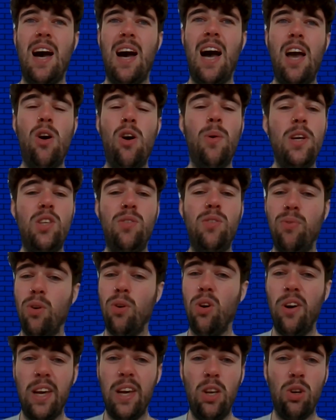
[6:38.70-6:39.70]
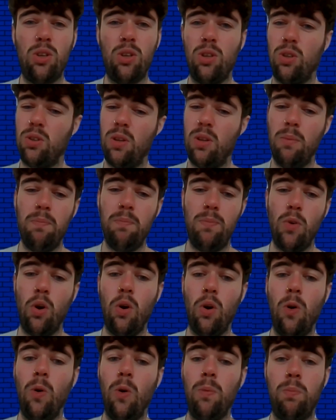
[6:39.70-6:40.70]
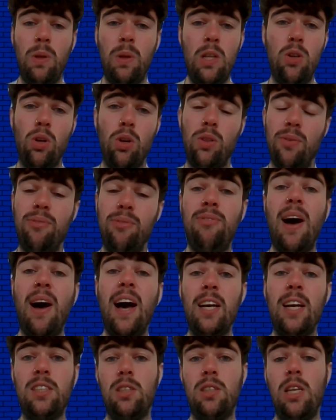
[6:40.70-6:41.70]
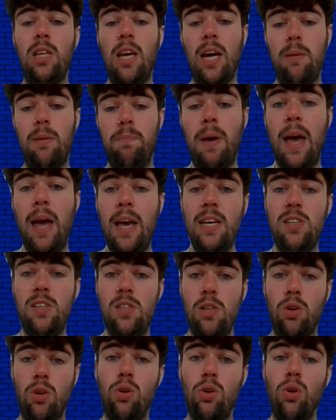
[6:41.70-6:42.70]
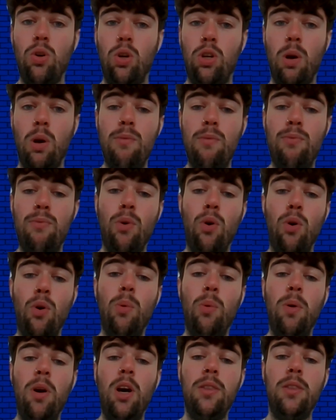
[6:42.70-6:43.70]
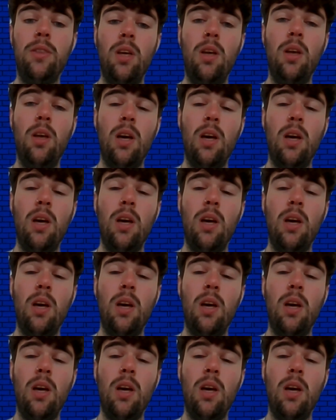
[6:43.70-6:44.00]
always thought he looked fast. He had pace. He looked good going forward.